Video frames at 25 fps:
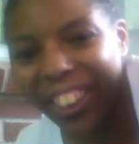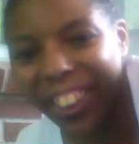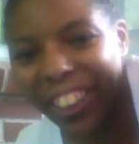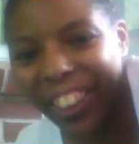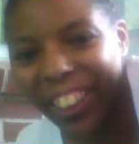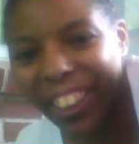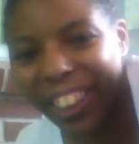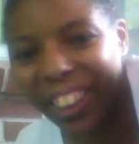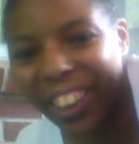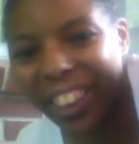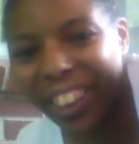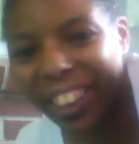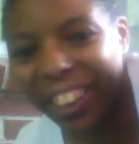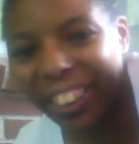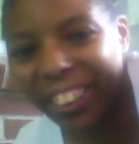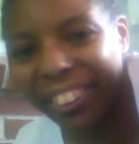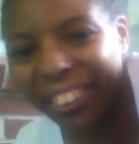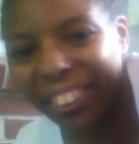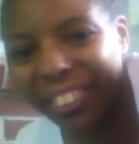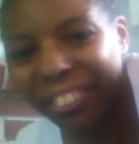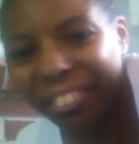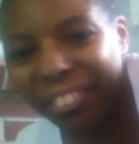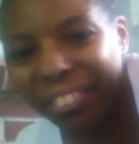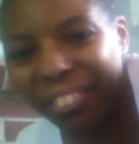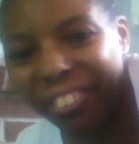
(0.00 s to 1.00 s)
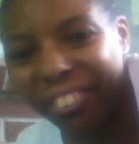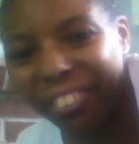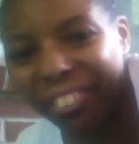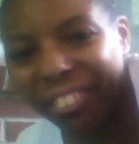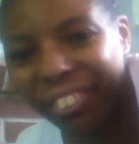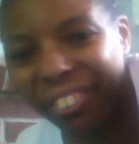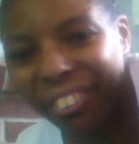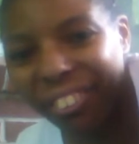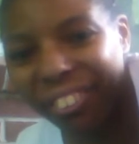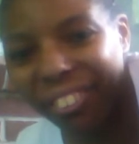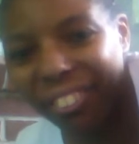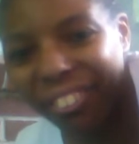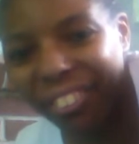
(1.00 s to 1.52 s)
And this
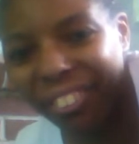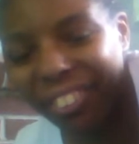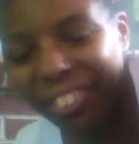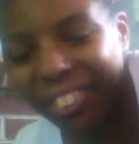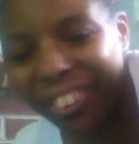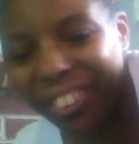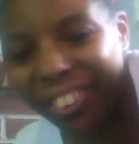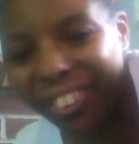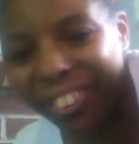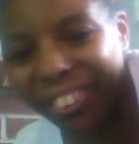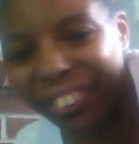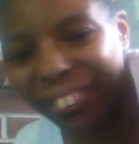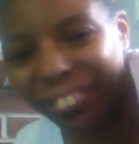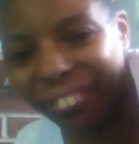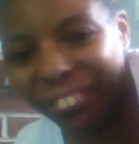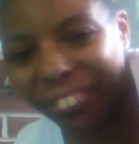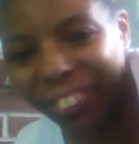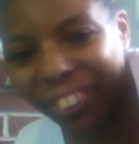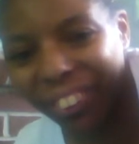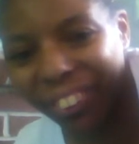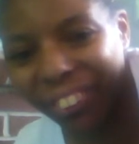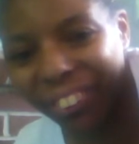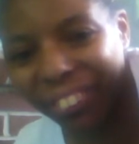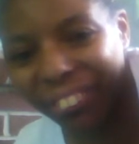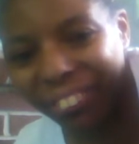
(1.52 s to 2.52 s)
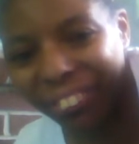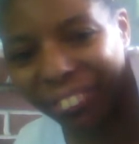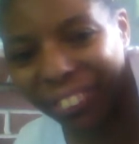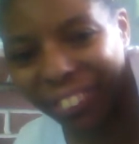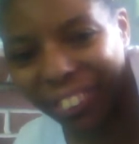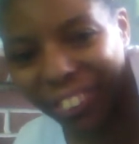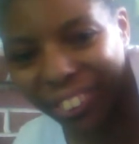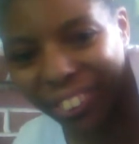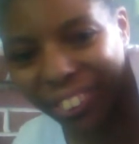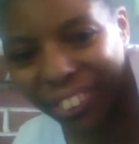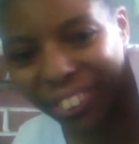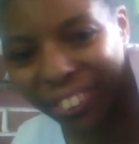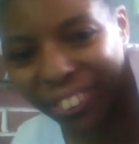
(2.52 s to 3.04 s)
is a good product right
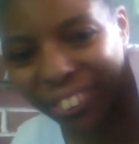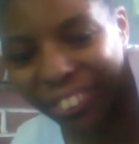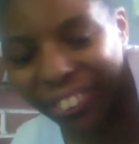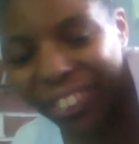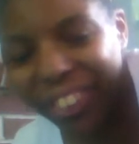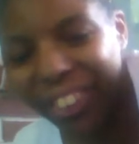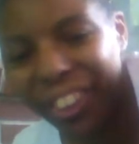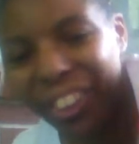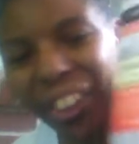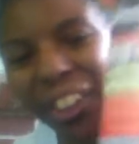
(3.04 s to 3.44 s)
here.